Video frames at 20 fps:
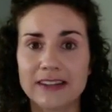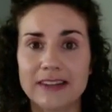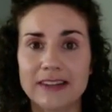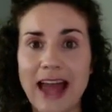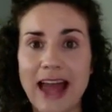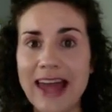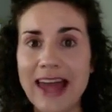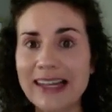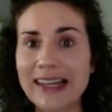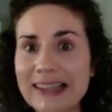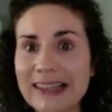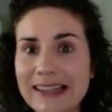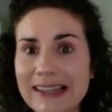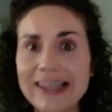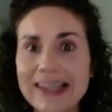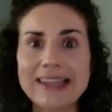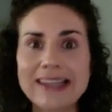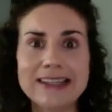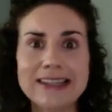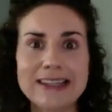at
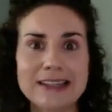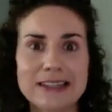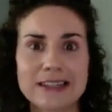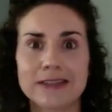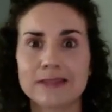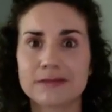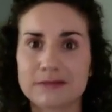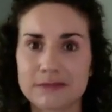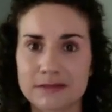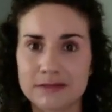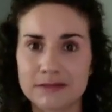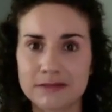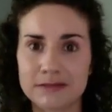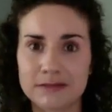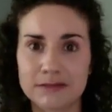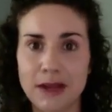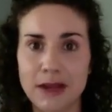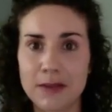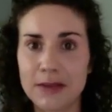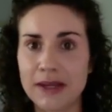least
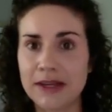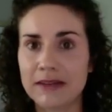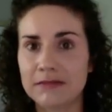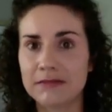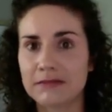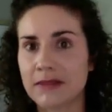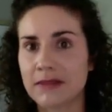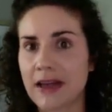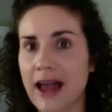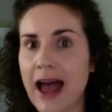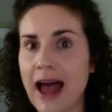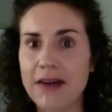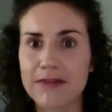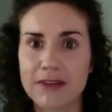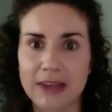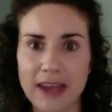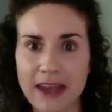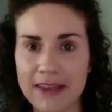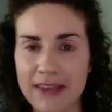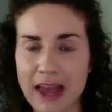maybe half
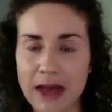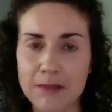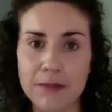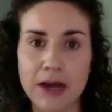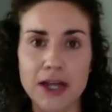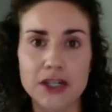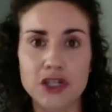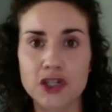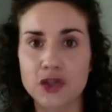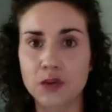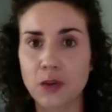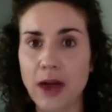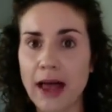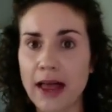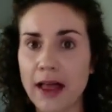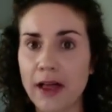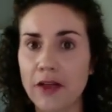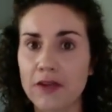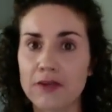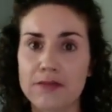again that much,
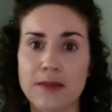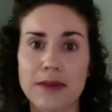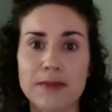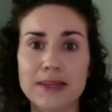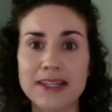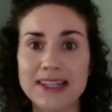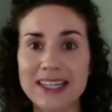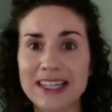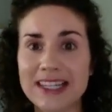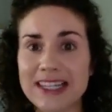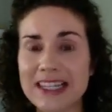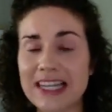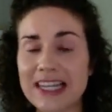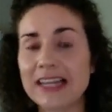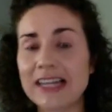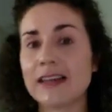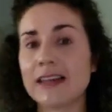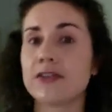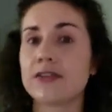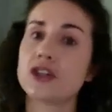12, maybe 16,
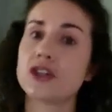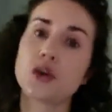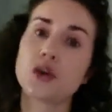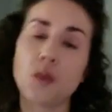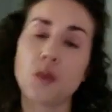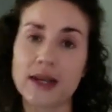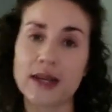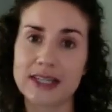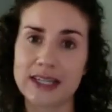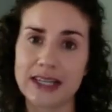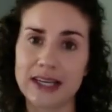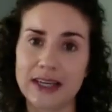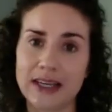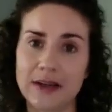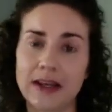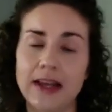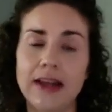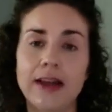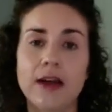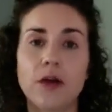even 20.
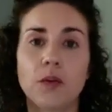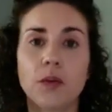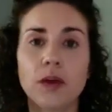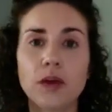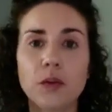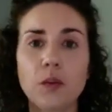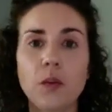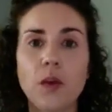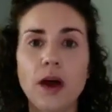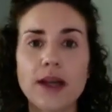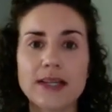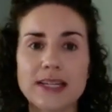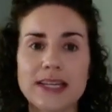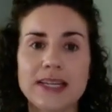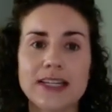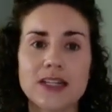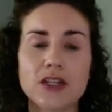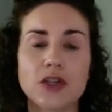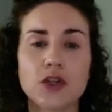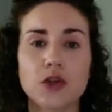We want
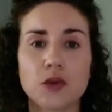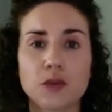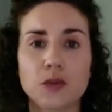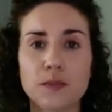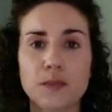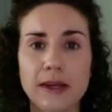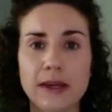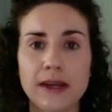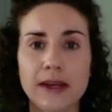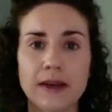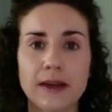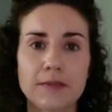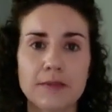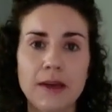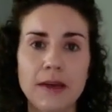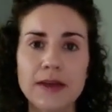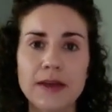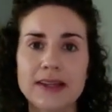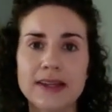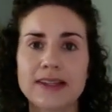it to be,
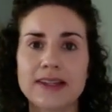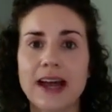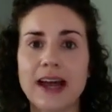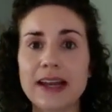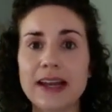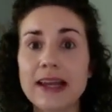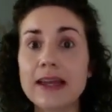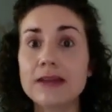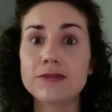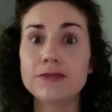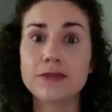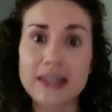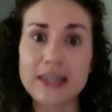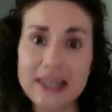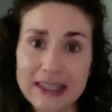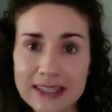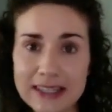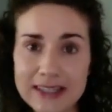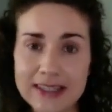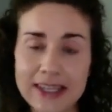maybe it's not
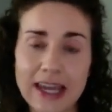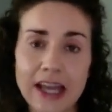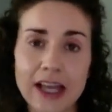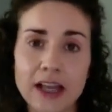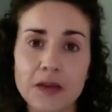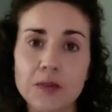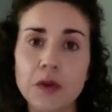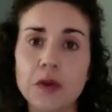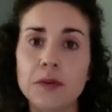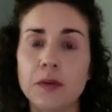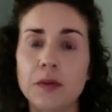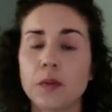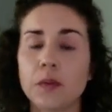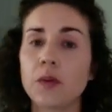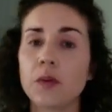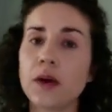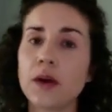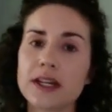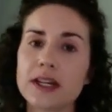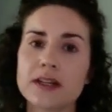infinitely scalable, but we
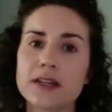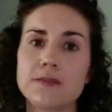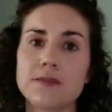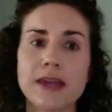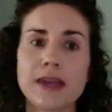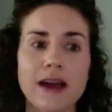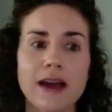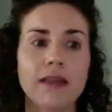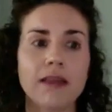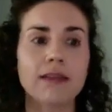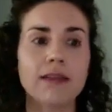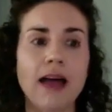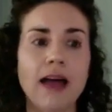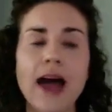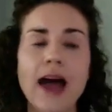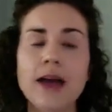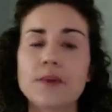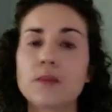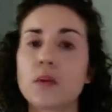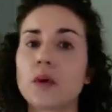want it to be a
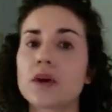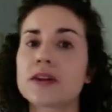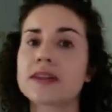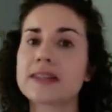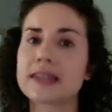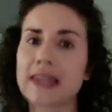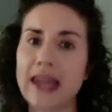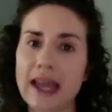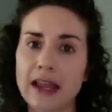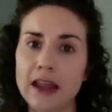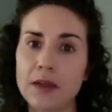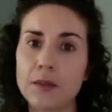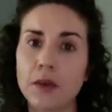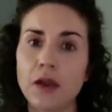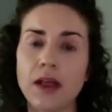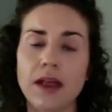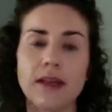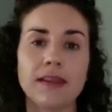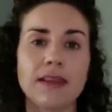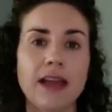lot more scalable,
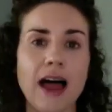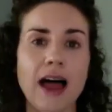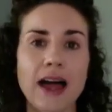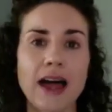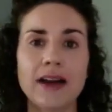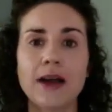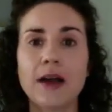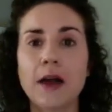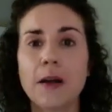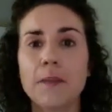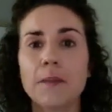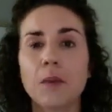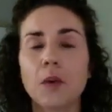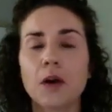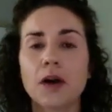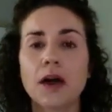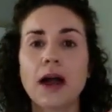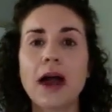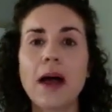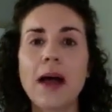a lot
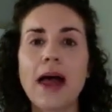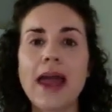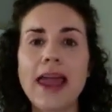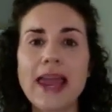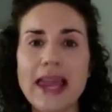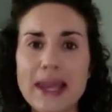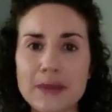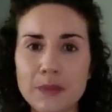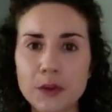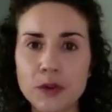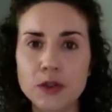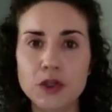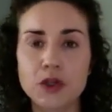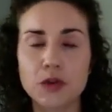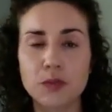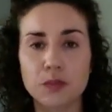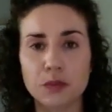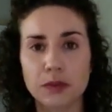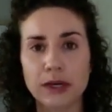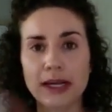more able to
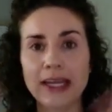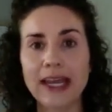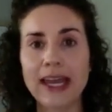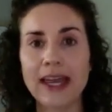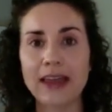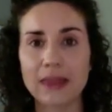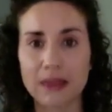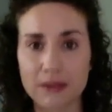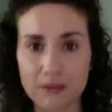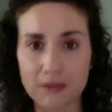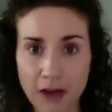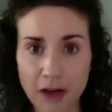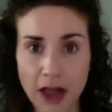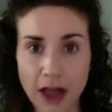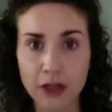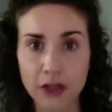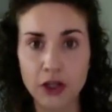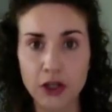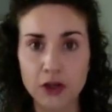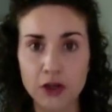bring in
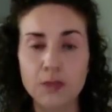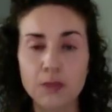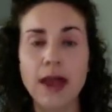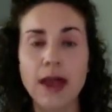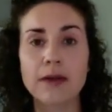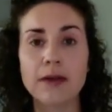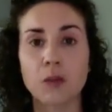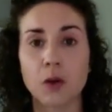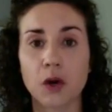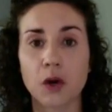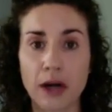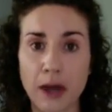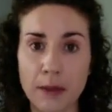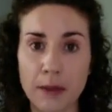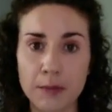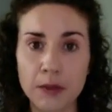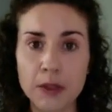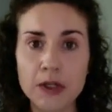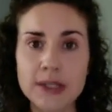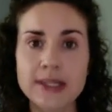volume and more
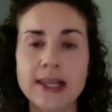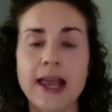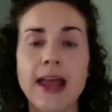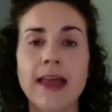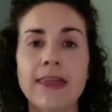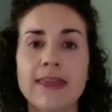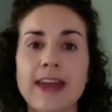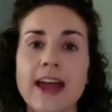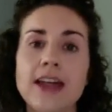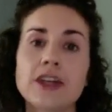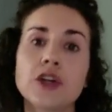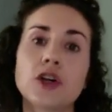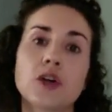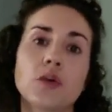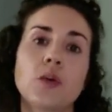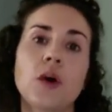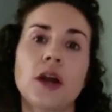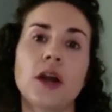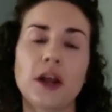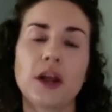numbers than your
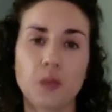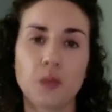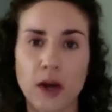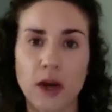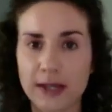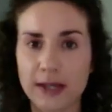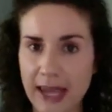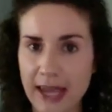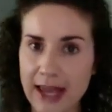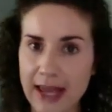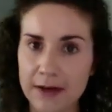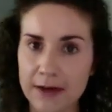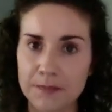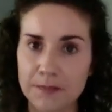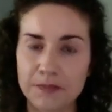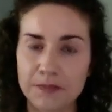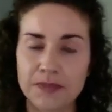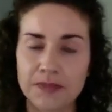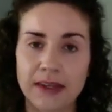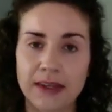one-on-one can.
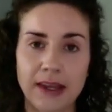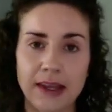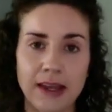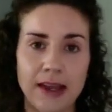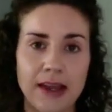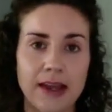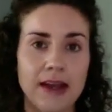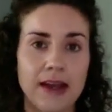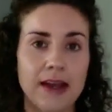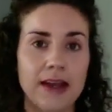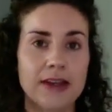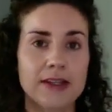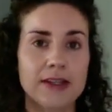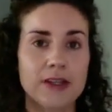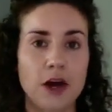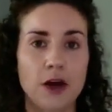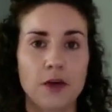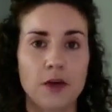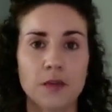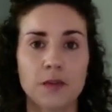
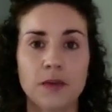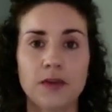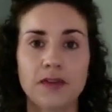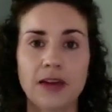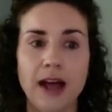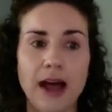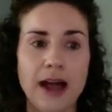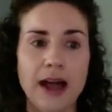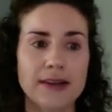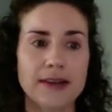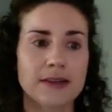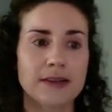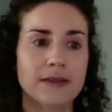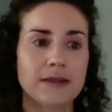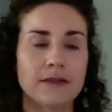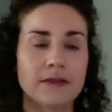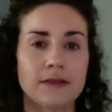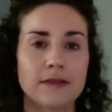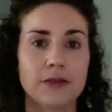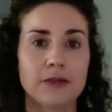So we've got
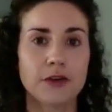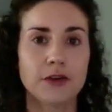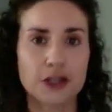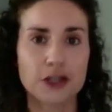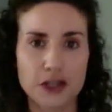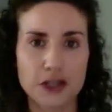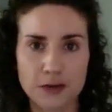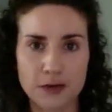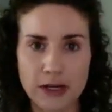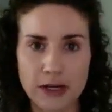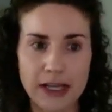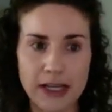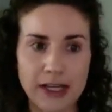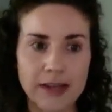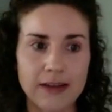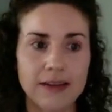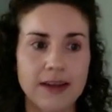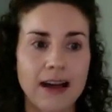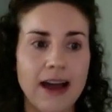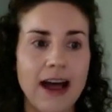the first
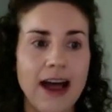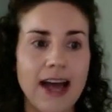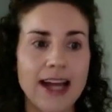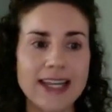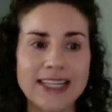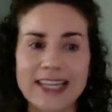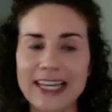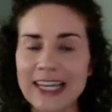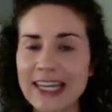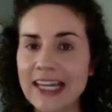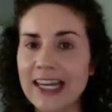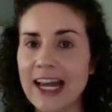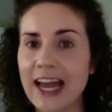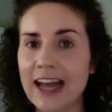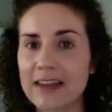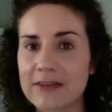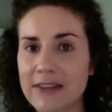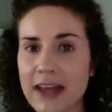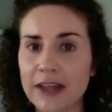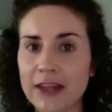3, high ticket,
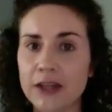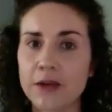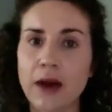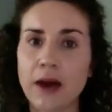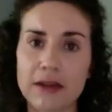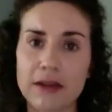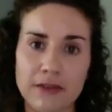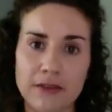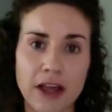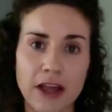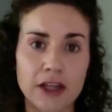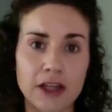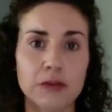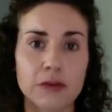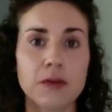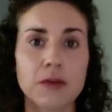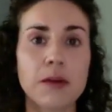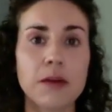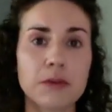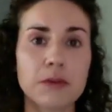high value, high
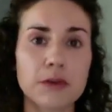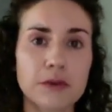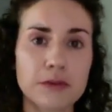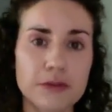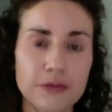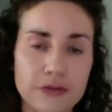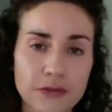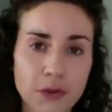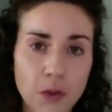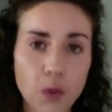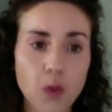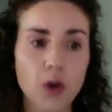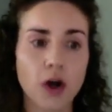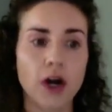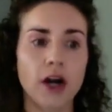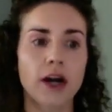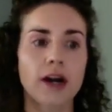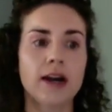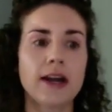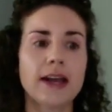volume. Number
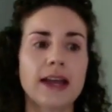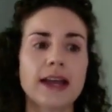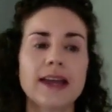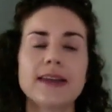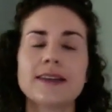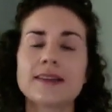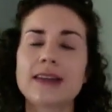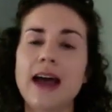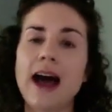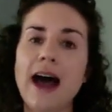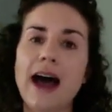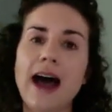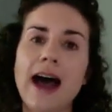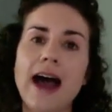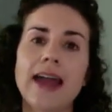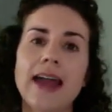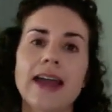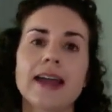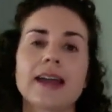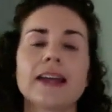4 is
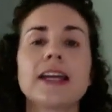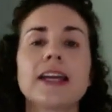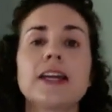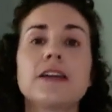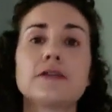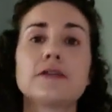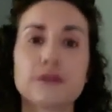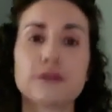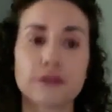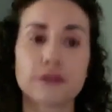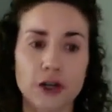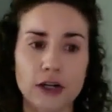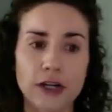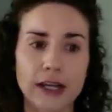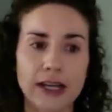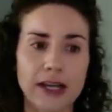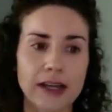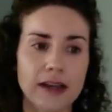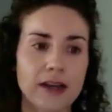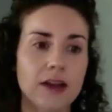high
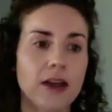converting.